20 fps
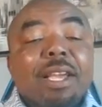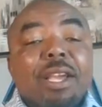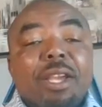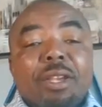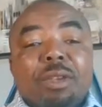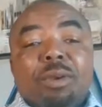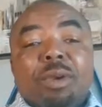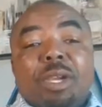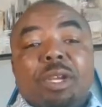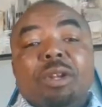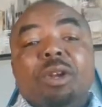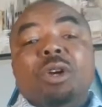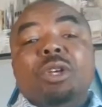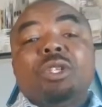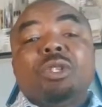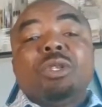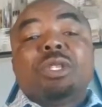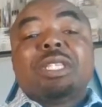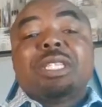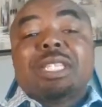You can
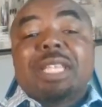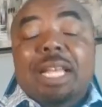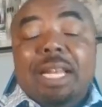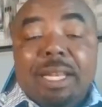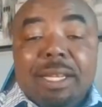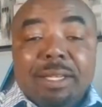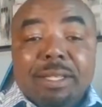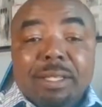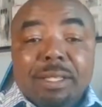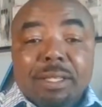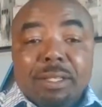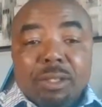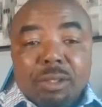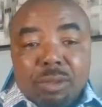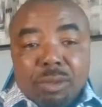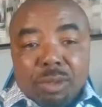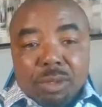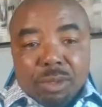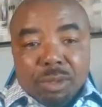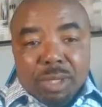also sell it
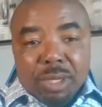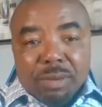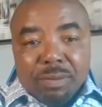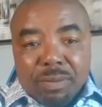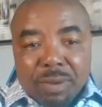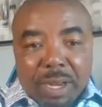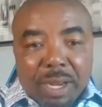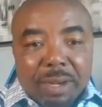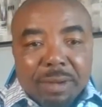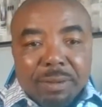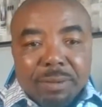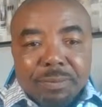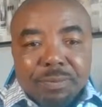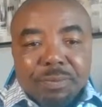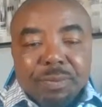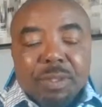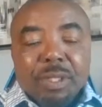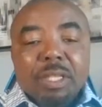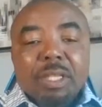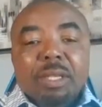to create value,
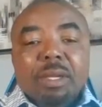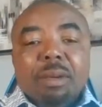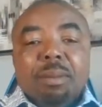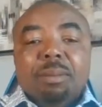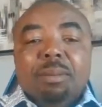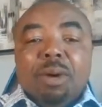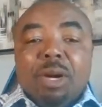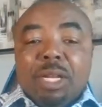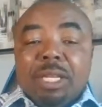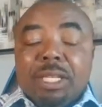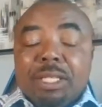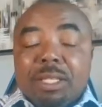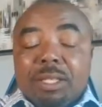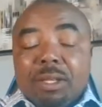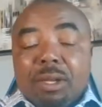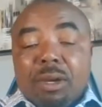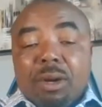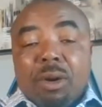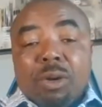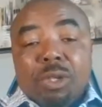but it's
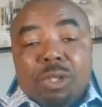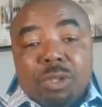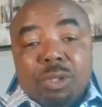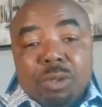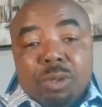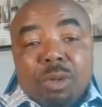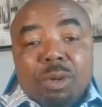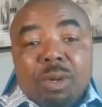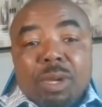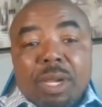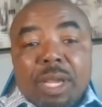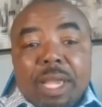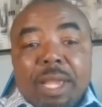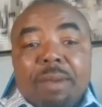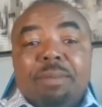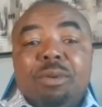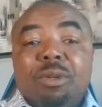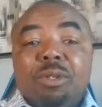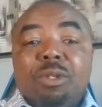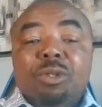also
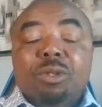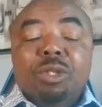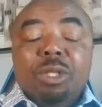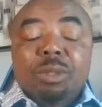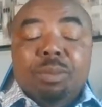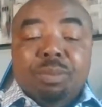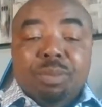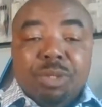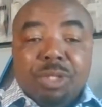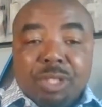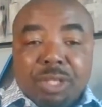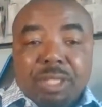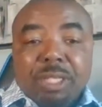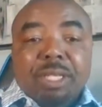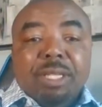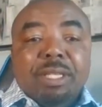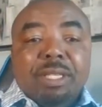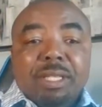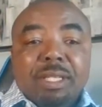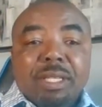able to
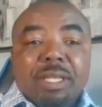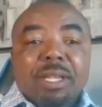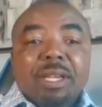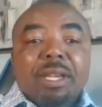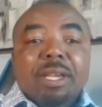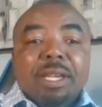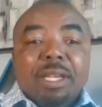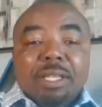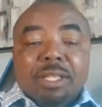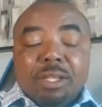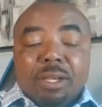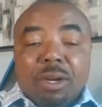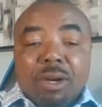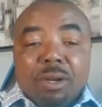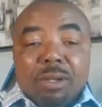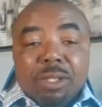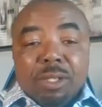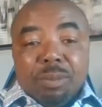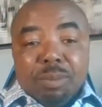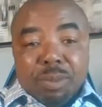depreciate. It's
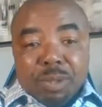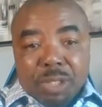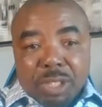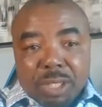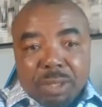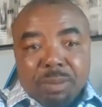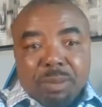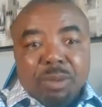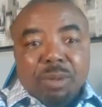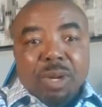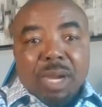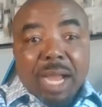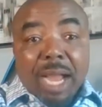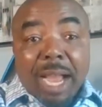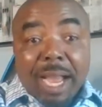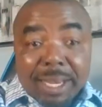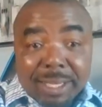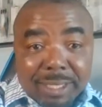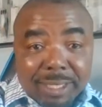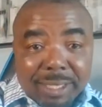called depreciable
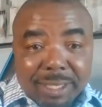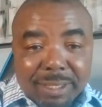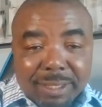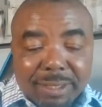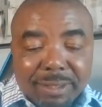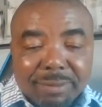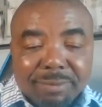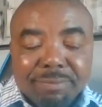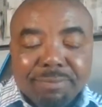asset.